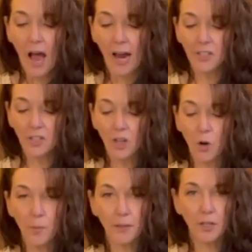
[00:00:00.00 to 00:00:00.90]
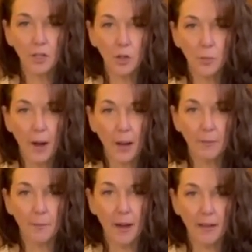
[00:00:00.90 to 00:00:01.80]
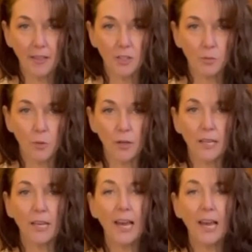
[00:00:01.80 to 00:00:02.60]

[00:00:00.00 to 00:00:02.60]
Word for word: I just opened a new piping bag this morning.